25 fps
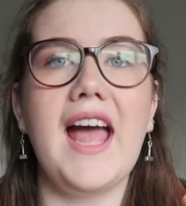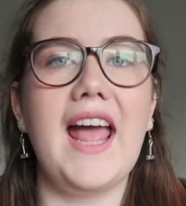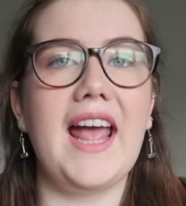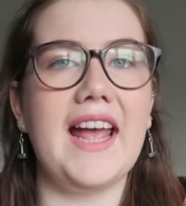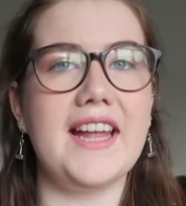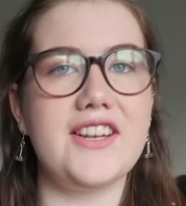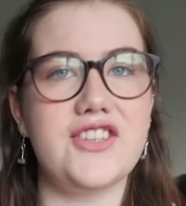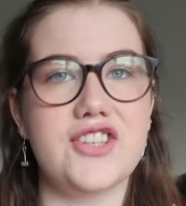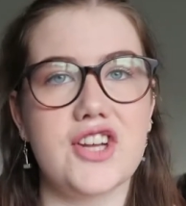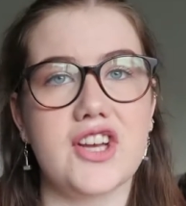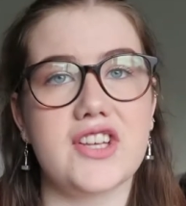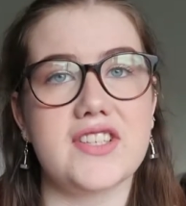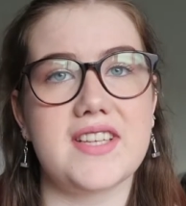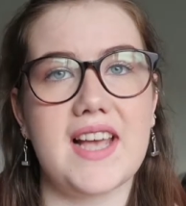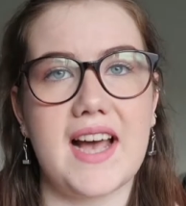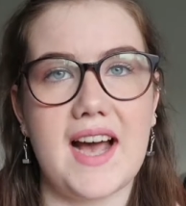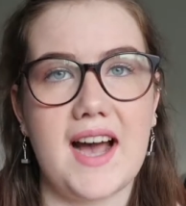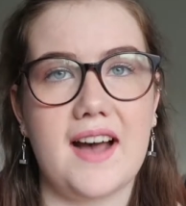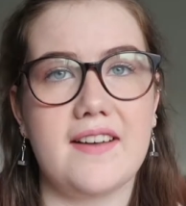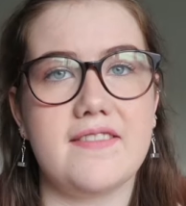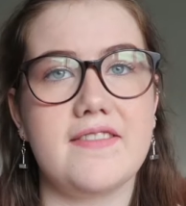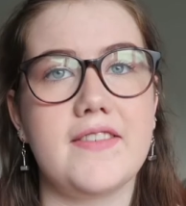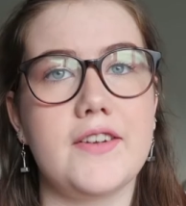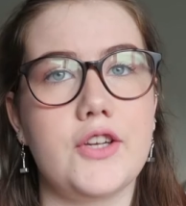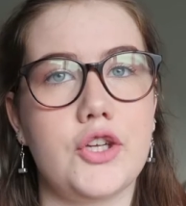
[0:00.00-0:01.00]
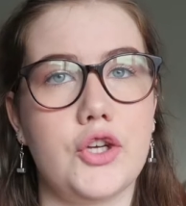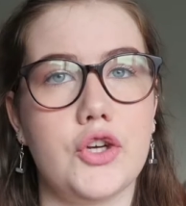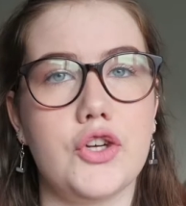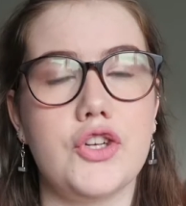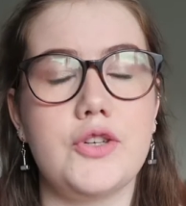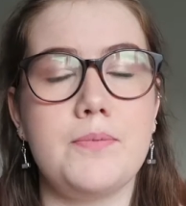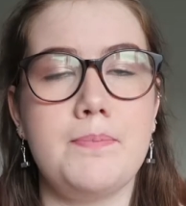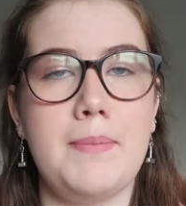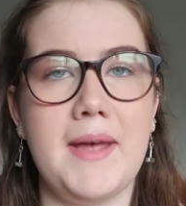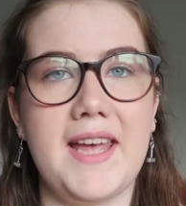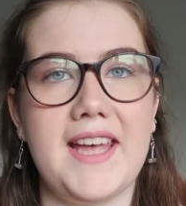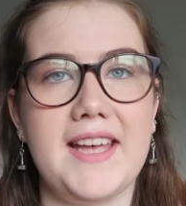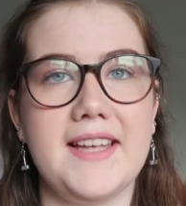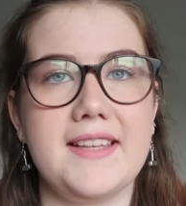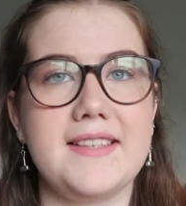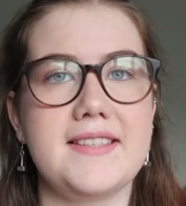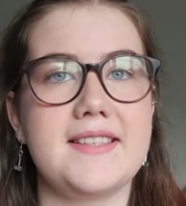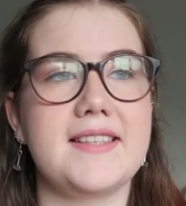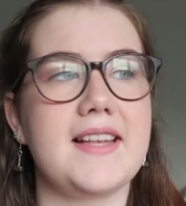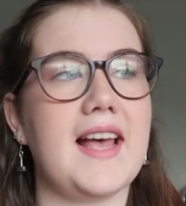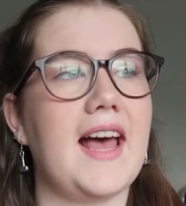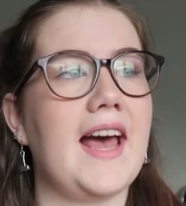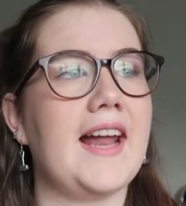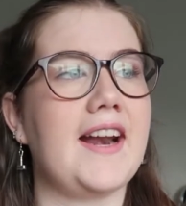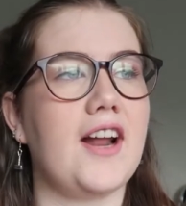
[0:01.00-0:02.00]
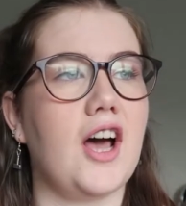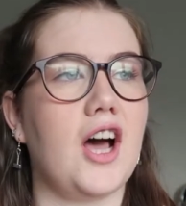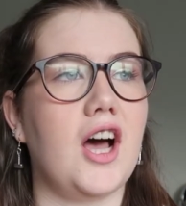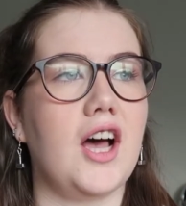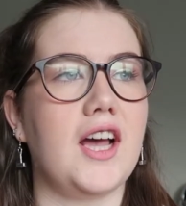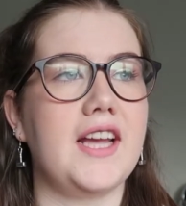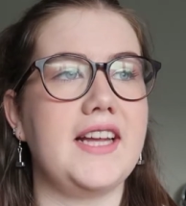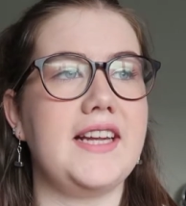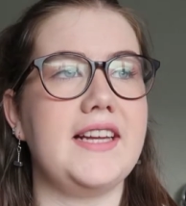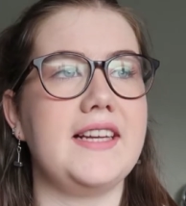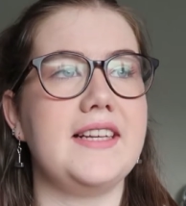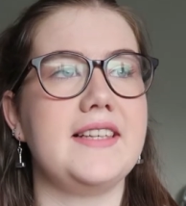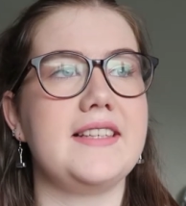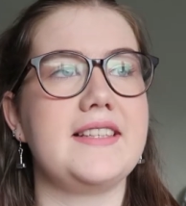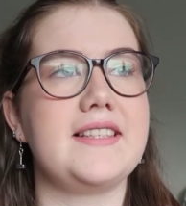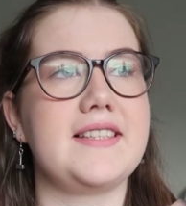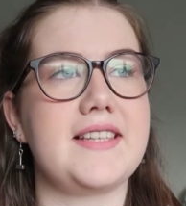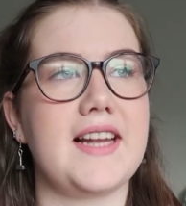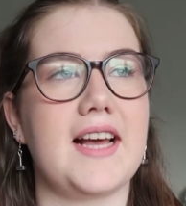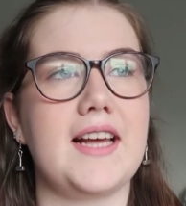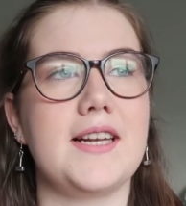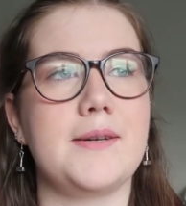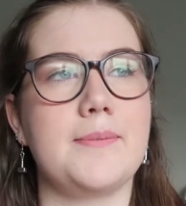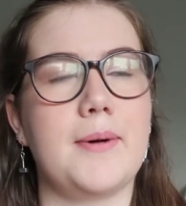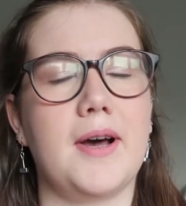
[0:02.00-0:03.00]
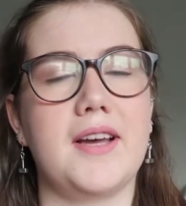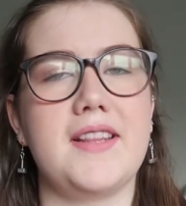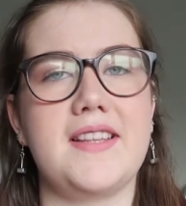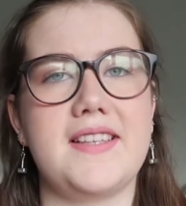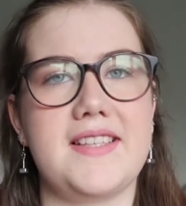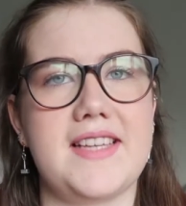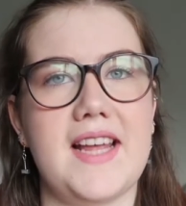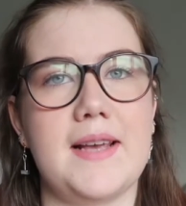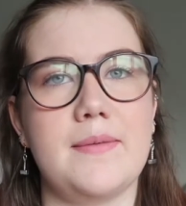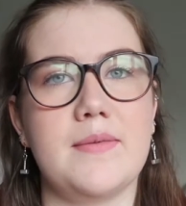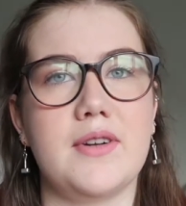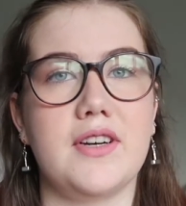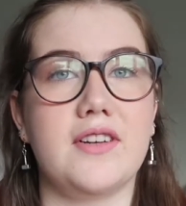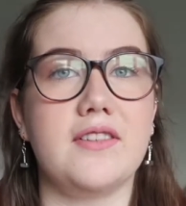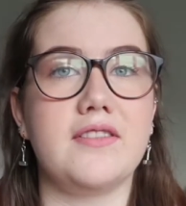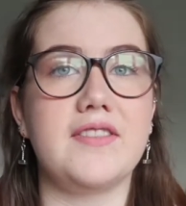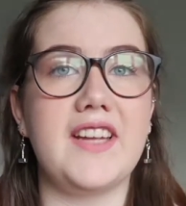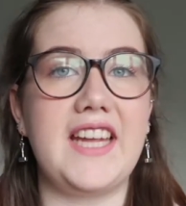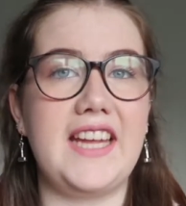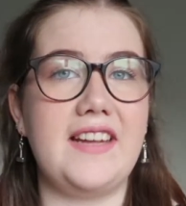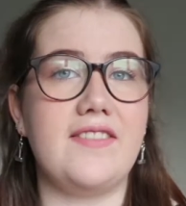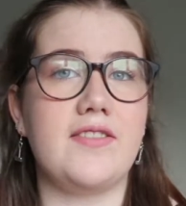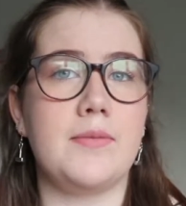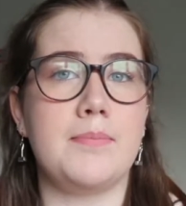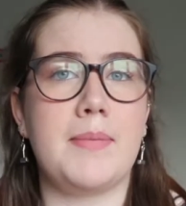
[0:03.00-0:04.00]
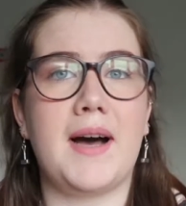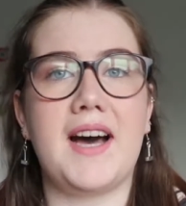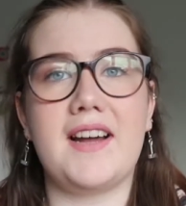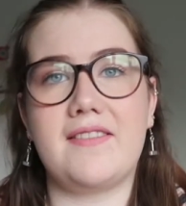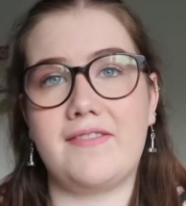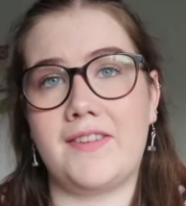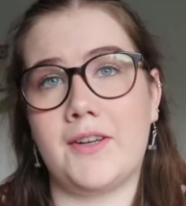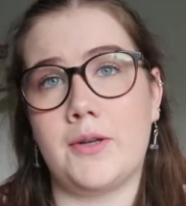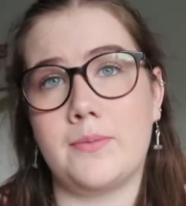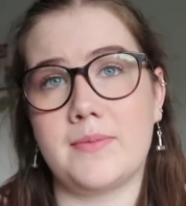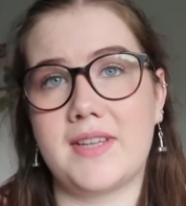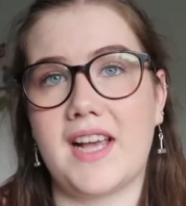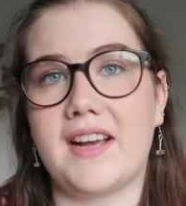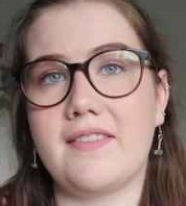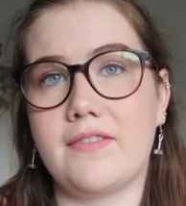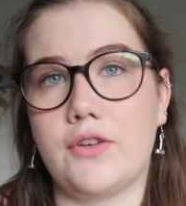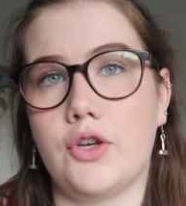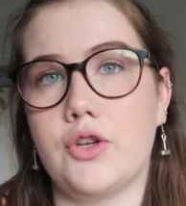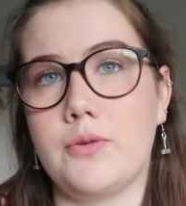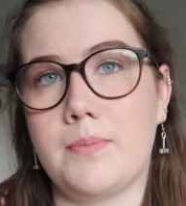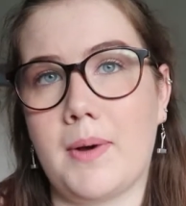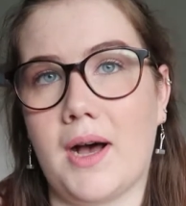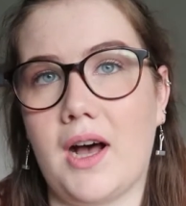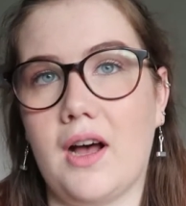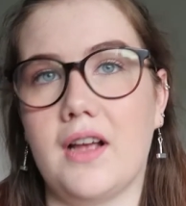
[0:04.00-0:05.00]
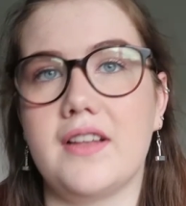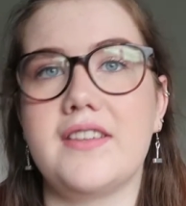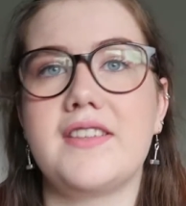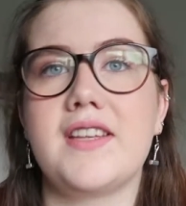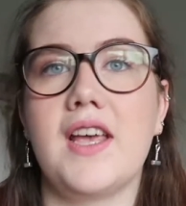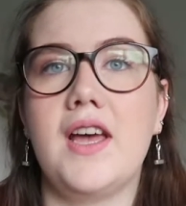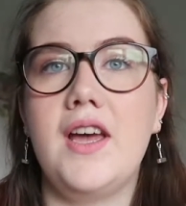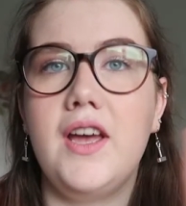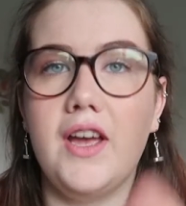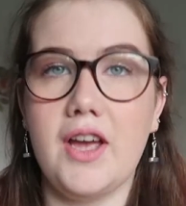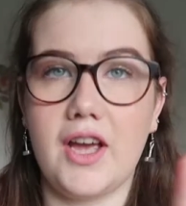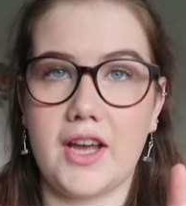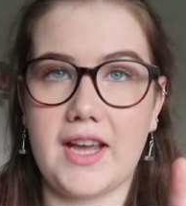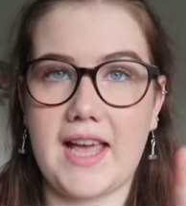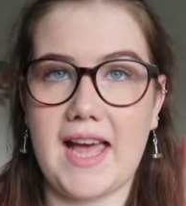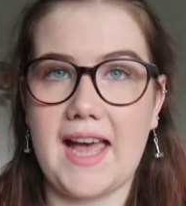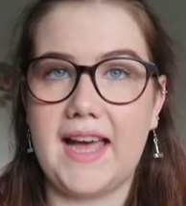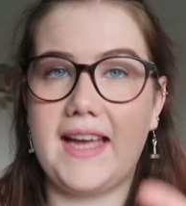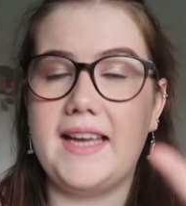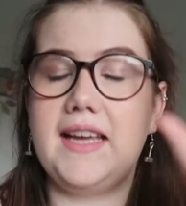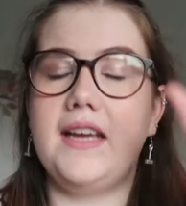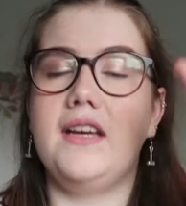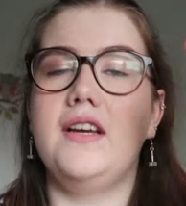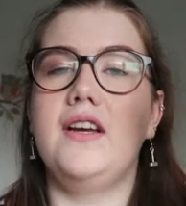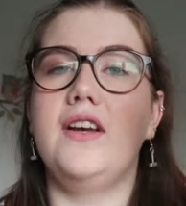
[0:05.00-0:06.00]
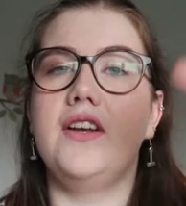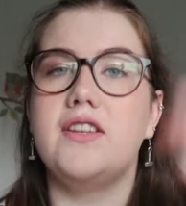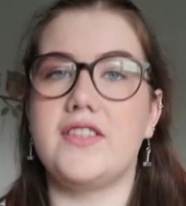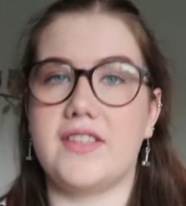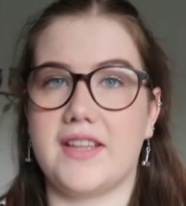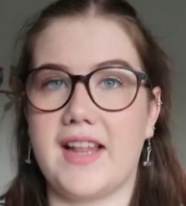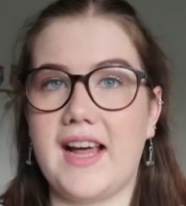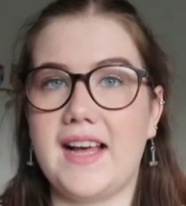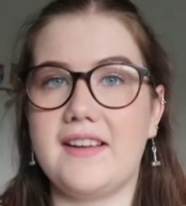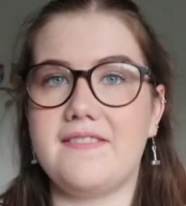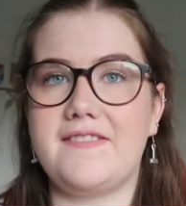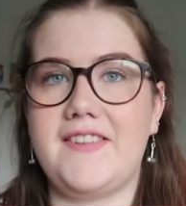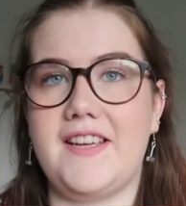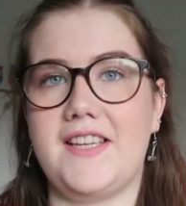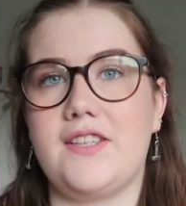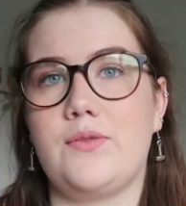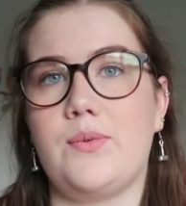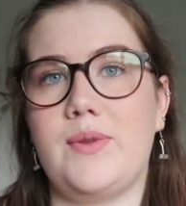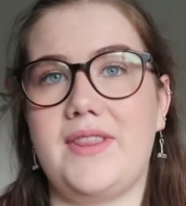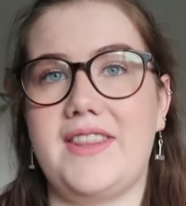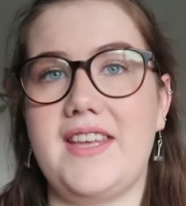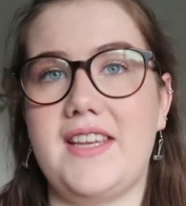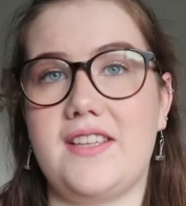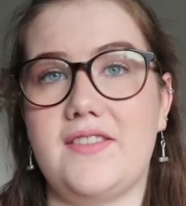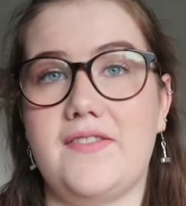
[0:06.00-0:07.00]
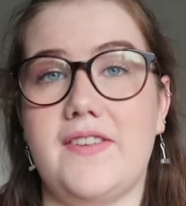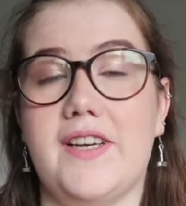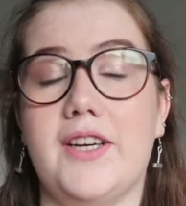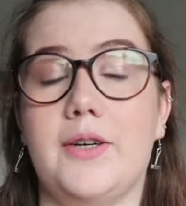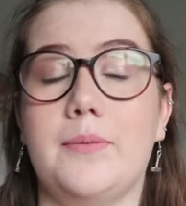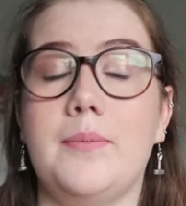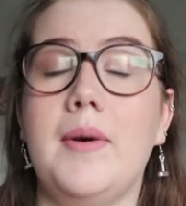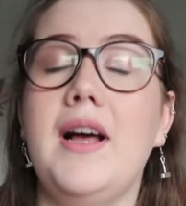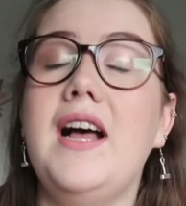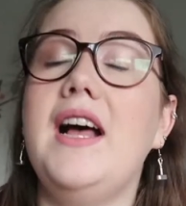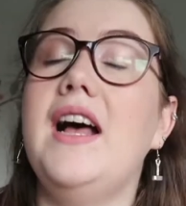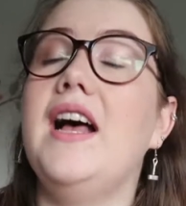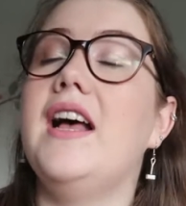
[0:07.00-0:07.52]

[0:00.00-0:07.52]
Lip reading: it does have good bits, and I stand by the statement of even bad films have good parts, okay? So that fits with this film.